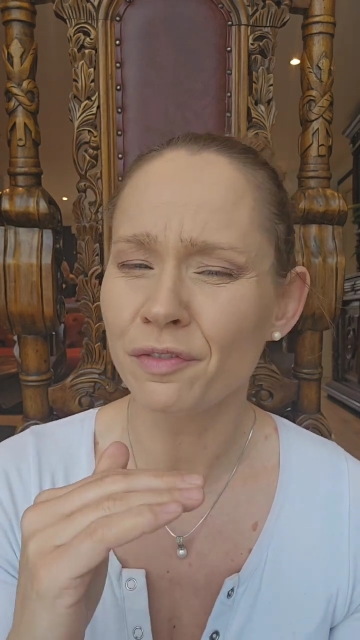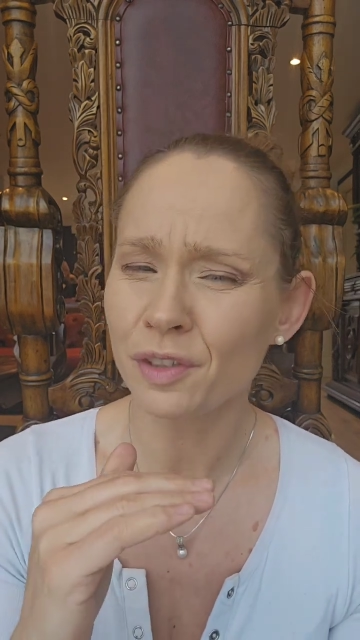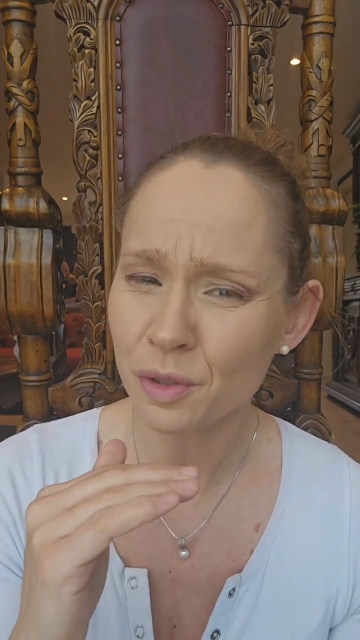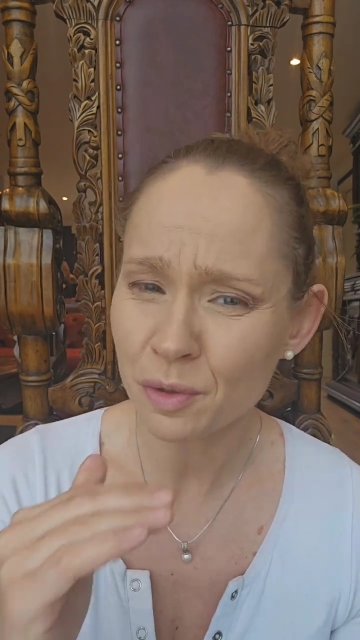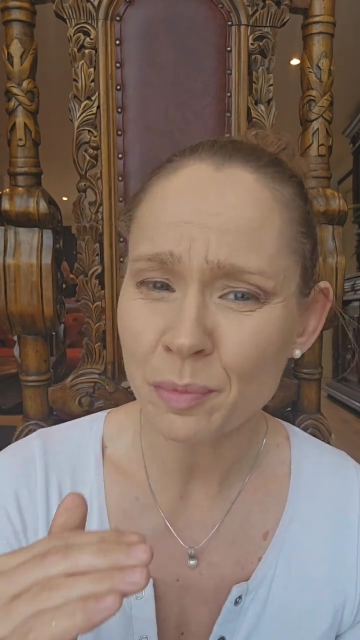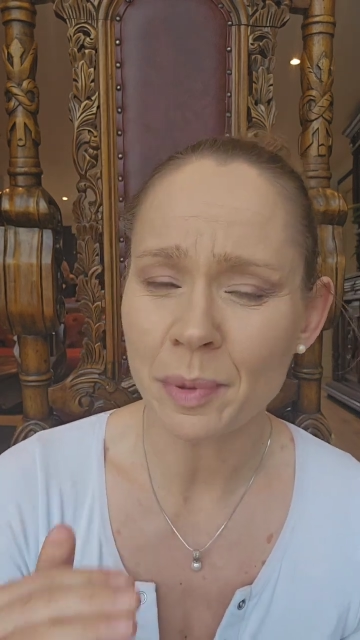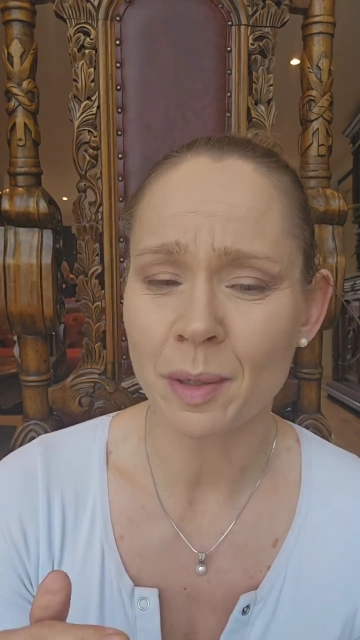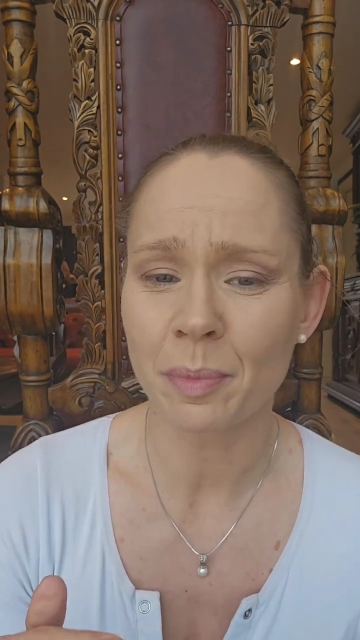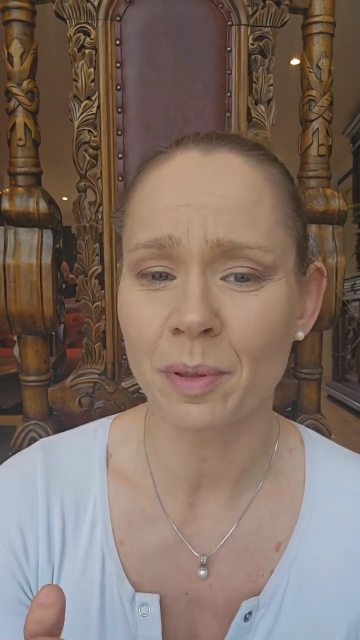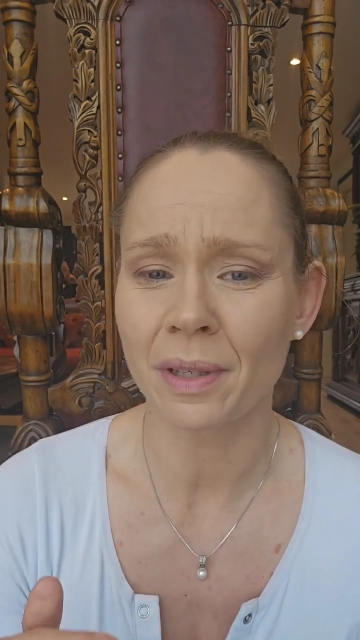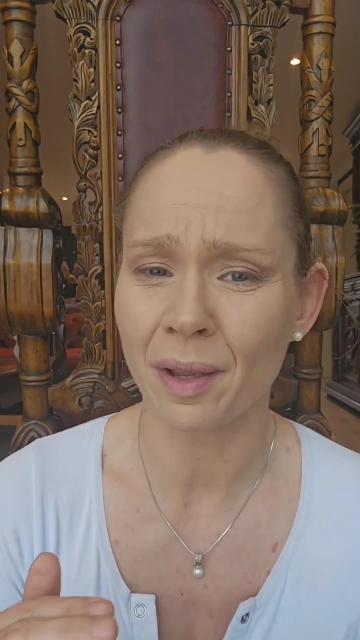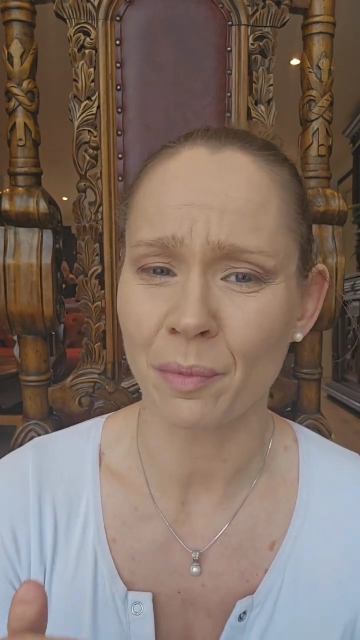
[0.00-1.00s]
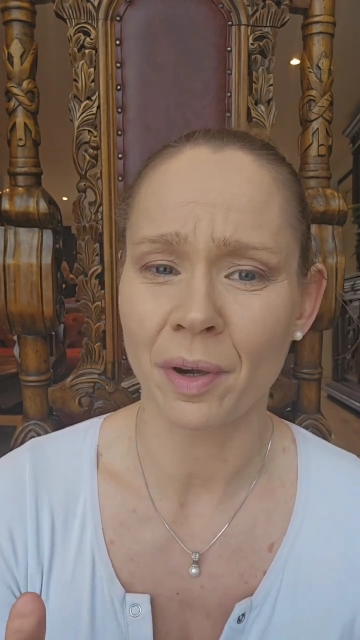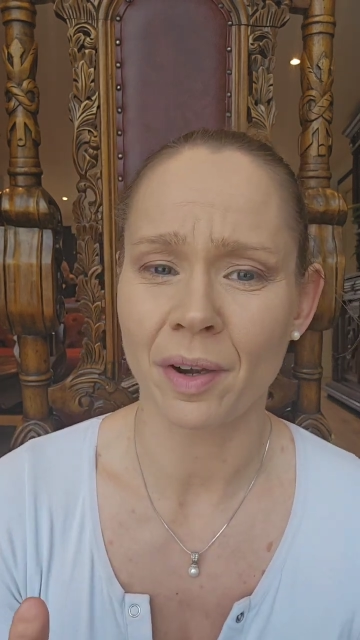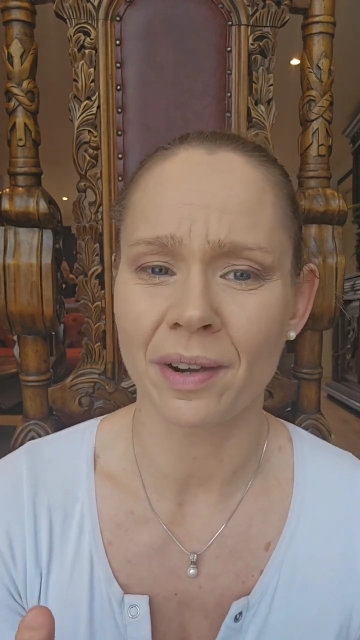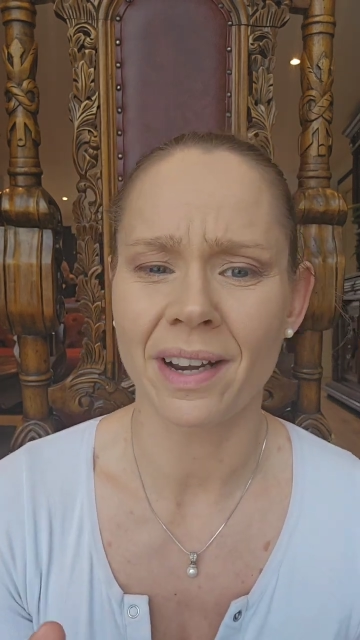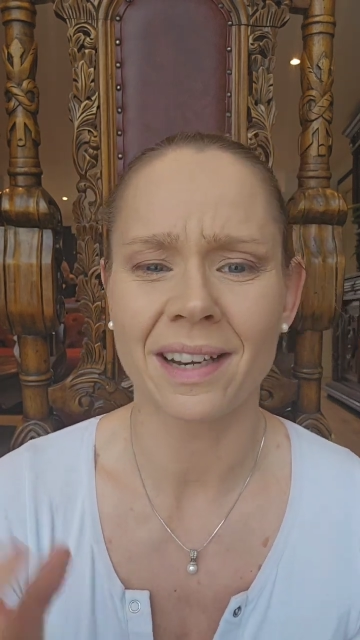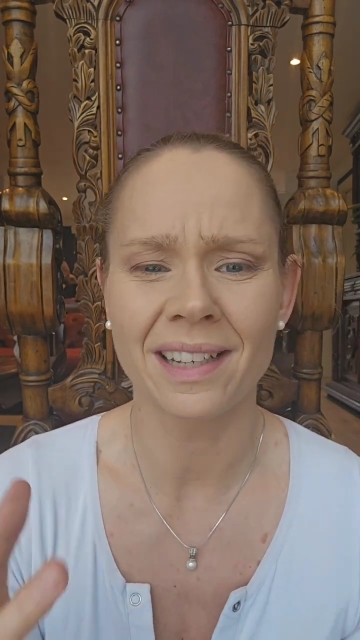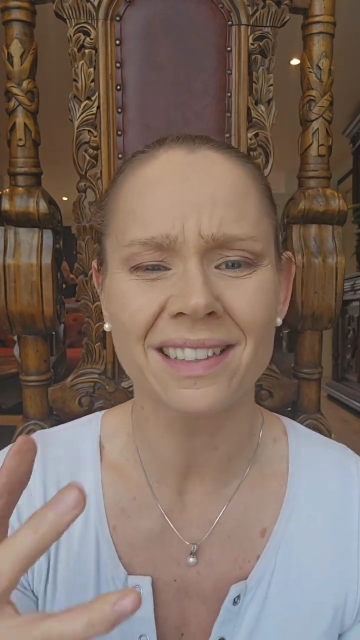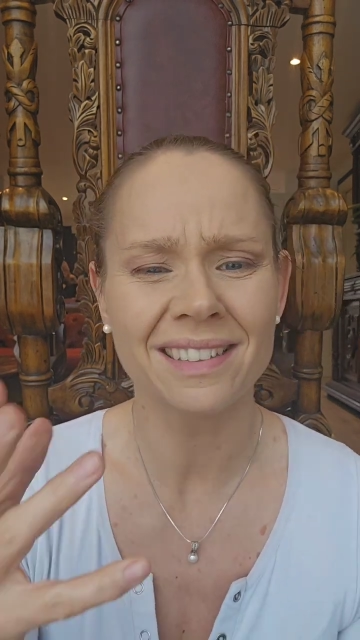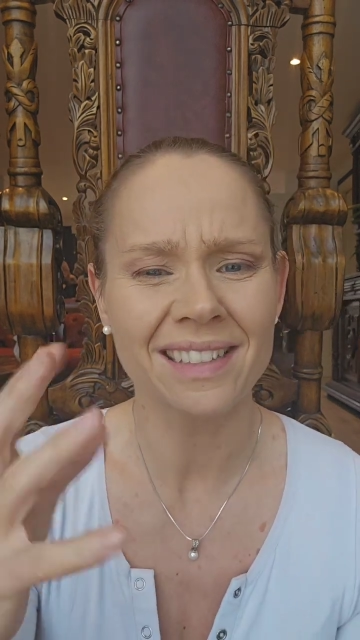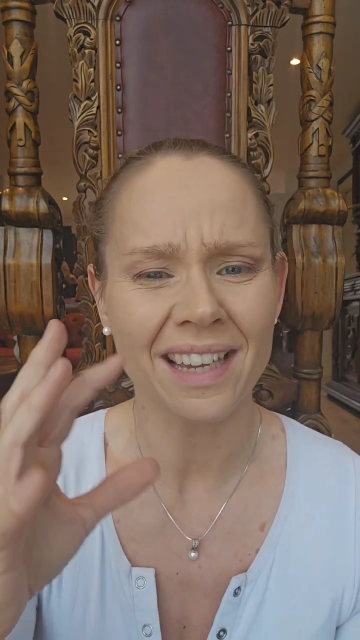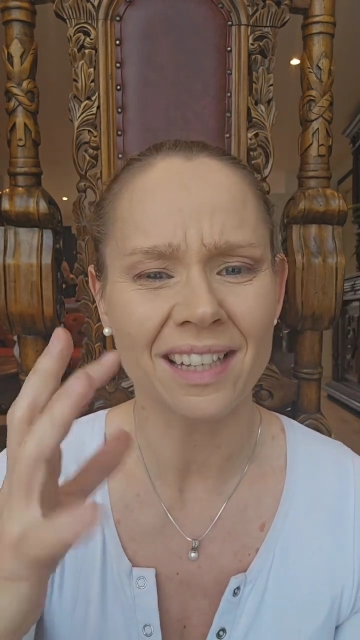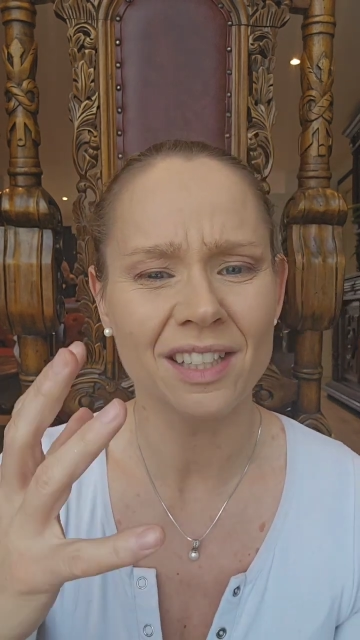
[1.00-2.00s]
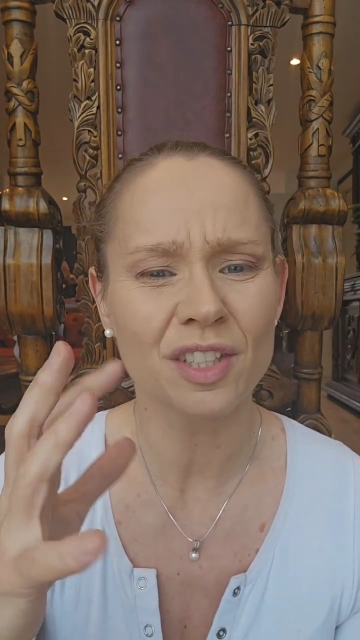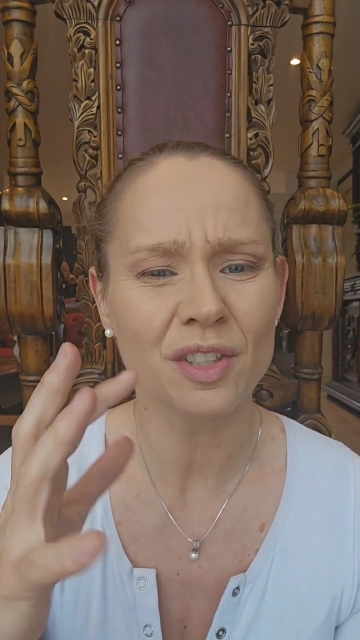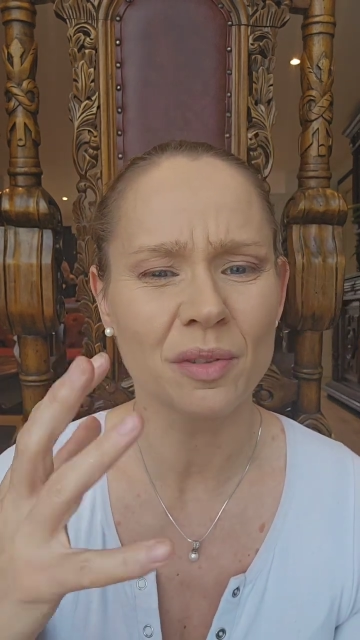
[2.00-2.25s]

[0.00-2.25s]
Few people can wear it and it tends